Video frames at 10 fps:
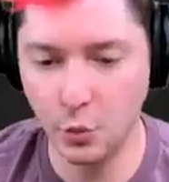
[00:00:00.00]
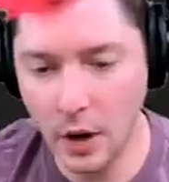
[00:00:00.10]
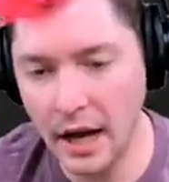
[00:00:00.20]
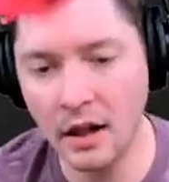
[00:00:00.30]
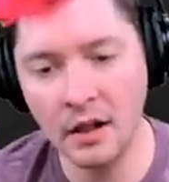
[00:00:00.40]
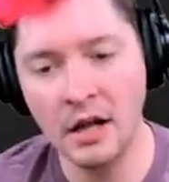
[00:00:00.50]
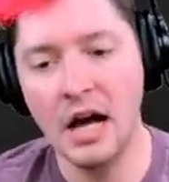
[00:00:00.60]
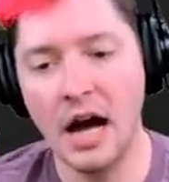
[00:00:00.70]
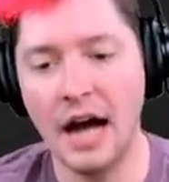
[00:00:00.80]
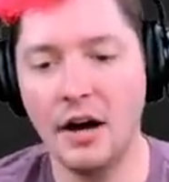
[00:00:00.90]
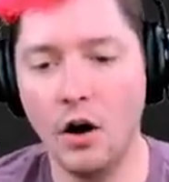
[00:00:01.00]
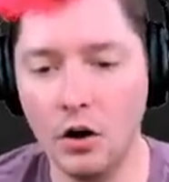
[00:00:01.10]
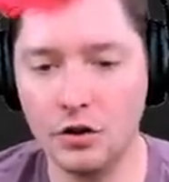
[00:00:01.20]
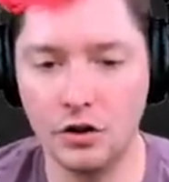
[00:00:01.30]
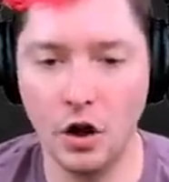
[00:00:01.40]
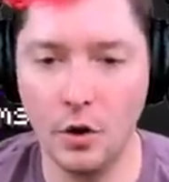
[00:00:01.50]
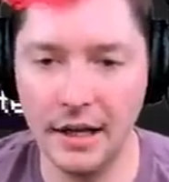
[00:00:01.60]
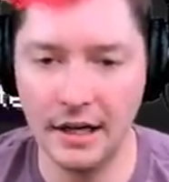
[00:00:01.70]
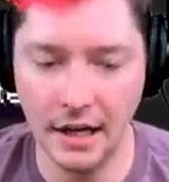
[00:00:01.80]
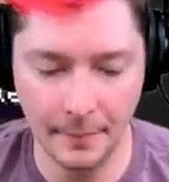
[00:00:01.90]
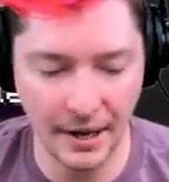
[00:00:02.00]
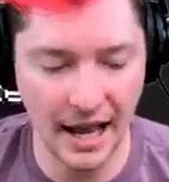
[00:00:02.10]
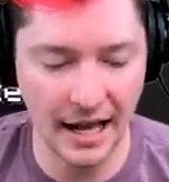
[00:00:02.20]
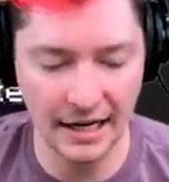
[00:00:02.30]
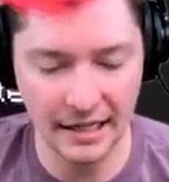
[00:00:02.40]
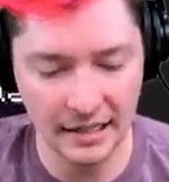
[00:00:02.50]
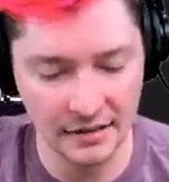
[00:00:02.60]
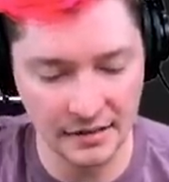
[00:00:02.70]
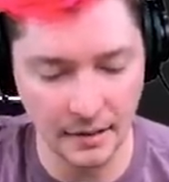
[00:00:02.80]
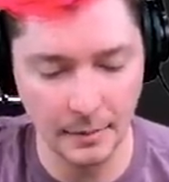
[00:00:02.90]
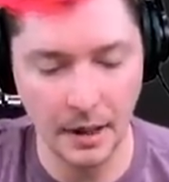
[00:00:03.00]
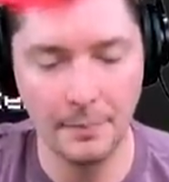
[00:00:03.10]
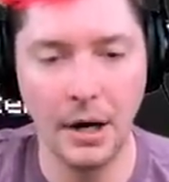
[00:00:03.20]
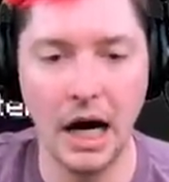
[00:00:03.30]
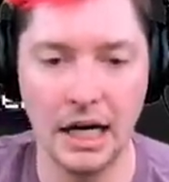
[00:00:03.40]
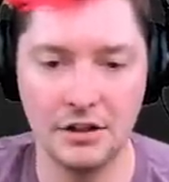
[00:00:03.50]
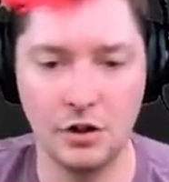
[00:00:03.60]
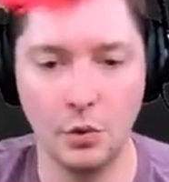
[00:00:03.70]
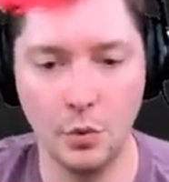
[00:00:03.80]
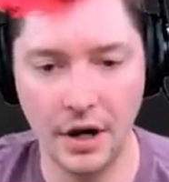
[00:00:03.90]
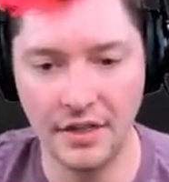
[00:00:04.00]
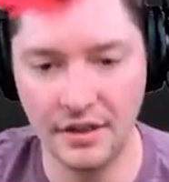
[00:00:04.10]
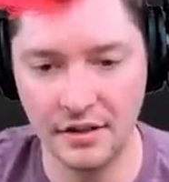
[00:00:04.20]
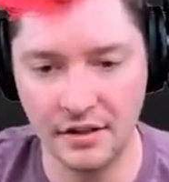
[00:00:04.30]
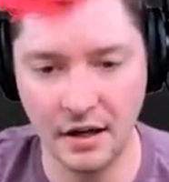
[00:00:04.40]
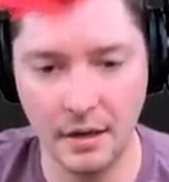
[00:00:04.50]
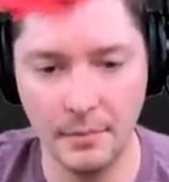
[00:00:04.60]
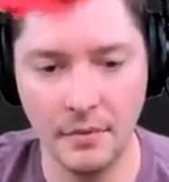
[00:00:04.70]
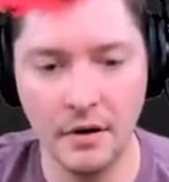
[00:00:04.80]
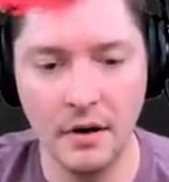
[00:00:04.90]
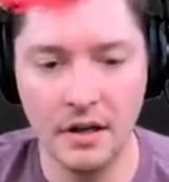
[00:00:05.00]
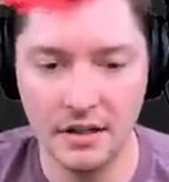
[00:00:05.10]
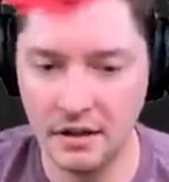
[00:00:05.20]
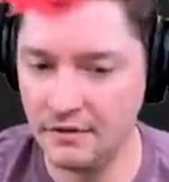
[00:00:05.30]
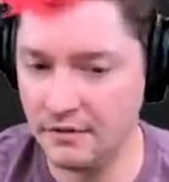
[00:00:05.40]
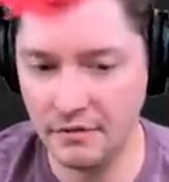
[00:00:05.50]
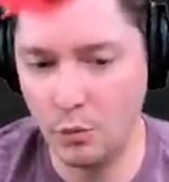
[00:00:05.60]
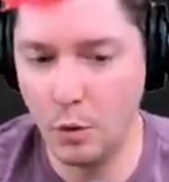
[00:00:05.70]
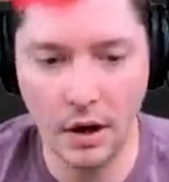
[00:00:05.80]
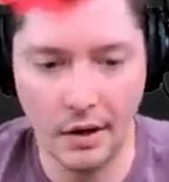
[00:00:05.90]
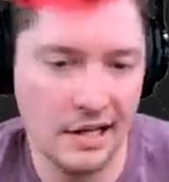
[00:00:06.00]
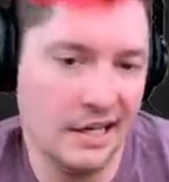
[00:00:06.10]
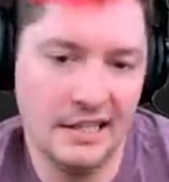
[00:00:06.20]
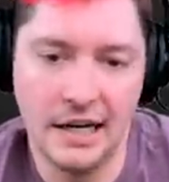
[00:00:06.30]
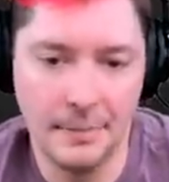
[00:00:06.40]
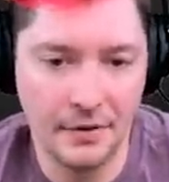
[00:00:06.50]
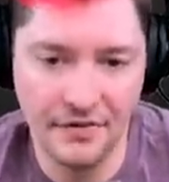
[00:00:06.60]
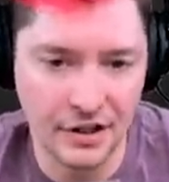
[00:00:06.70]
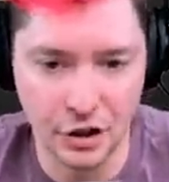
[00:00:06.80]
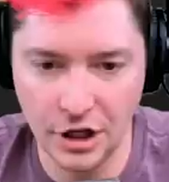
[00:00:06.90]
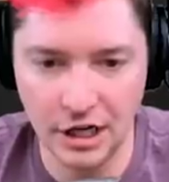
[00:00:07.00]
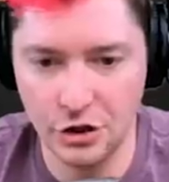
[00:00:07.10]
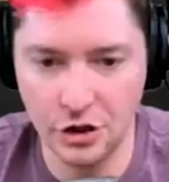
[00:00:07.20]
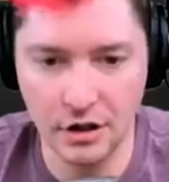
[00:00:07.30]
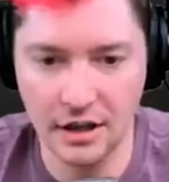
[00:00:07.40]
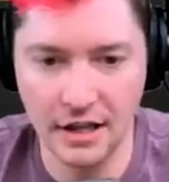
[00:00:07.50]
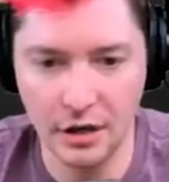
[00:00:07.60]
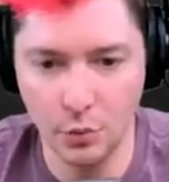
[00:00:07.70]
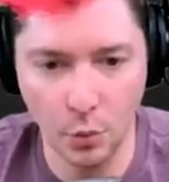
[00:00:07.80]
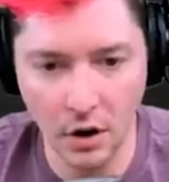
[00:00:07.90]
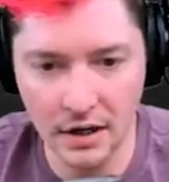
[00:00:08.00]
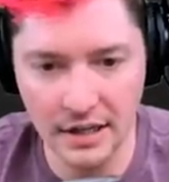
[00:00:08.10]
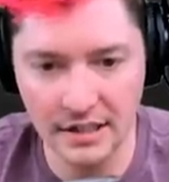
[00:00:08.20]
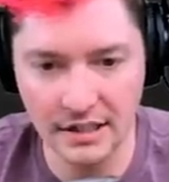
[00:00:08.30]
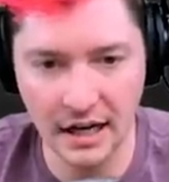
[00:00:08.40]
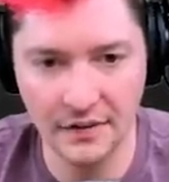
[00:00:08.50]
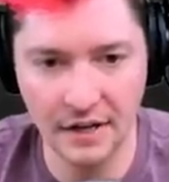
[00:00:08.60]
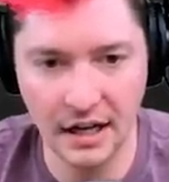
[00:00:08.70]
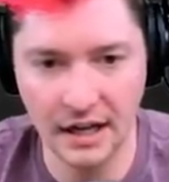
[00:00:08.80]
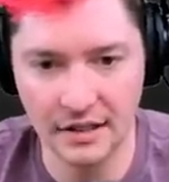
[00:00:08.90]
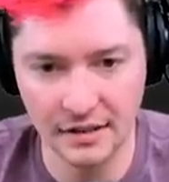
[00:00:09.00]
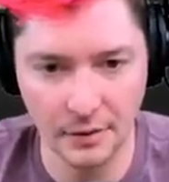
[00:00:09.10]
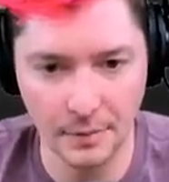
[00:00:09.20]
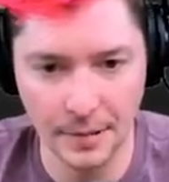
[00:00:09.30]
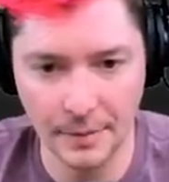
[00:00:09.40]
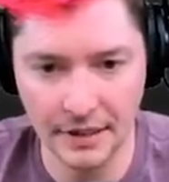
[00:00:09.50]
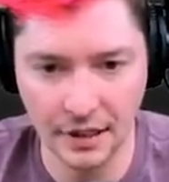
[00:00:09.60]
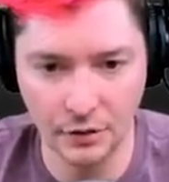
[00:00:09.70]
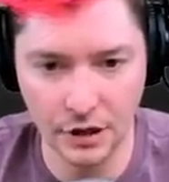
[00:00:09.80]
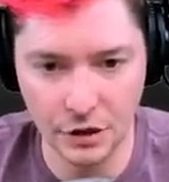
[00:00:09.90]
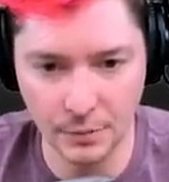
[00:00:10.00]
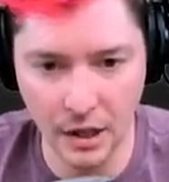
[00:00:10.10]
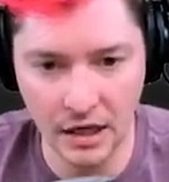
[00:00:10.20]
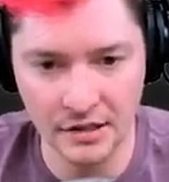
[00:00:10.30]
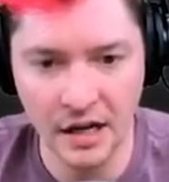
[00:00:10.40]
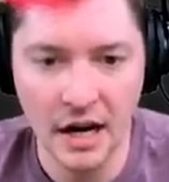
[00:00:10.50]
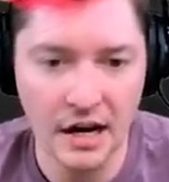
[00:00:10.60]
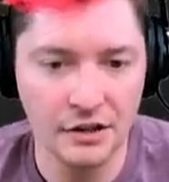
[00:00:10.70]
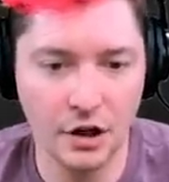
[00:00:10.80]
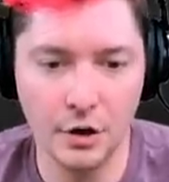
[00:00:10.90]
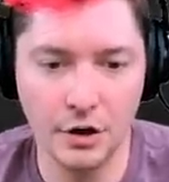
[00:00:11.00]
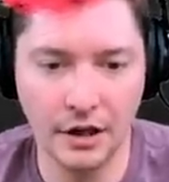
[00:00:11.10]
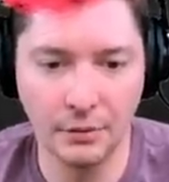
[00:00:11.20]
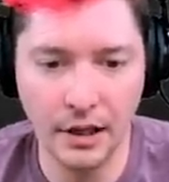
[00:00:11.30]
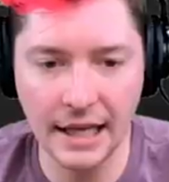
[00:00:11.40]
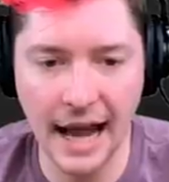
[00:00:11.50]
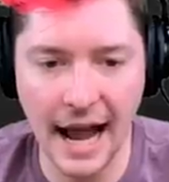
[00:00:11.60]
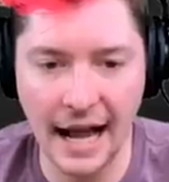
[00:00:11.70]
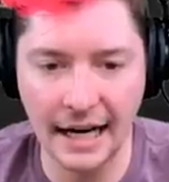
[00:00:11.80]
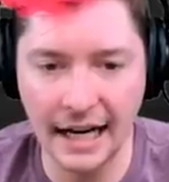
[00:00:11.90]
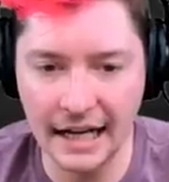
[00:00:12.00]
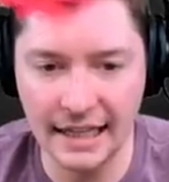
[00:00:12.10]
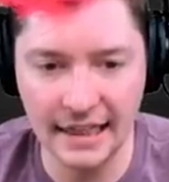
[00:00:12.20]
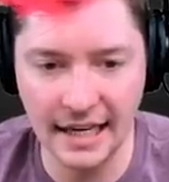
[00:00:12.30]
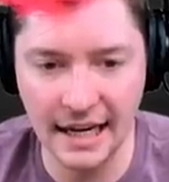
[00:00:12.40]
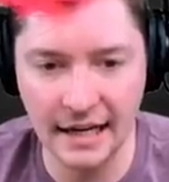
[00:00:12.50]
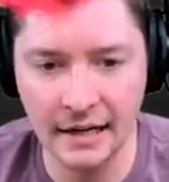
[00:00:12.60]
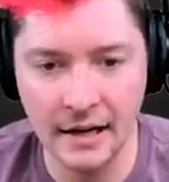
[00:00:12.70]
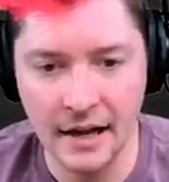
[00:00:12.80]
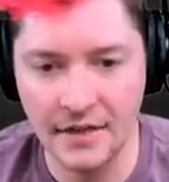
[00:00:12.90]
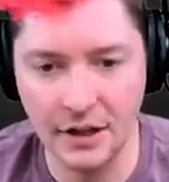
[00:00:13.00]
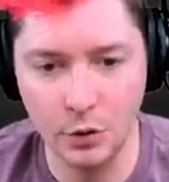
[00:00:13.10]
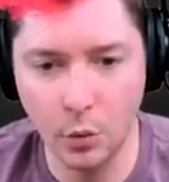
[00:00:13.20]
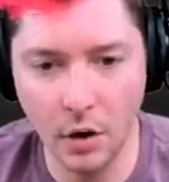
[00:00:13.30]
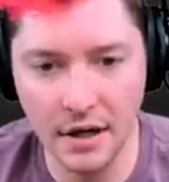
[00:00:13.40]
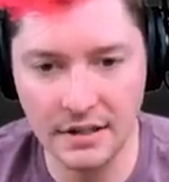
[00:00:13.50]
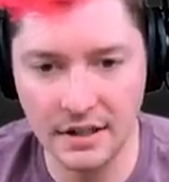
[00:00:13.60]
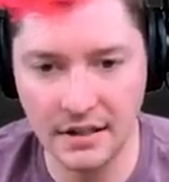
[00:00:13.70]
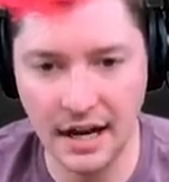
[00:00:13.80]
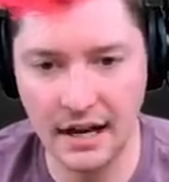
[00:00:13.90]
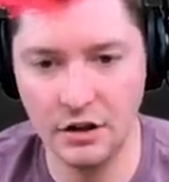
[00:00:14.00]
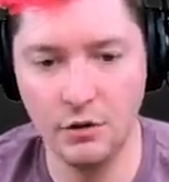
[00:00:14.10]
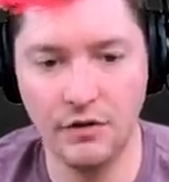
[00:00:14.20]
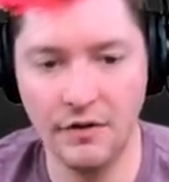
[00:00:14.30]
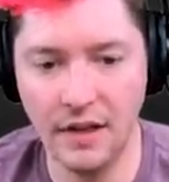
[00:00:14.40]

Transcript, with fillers: well. I also ended up adding some pots with some what any type of vegetation that you want inside of it. I guess that would be in my decoration blocks. So you can really add anything that you want that you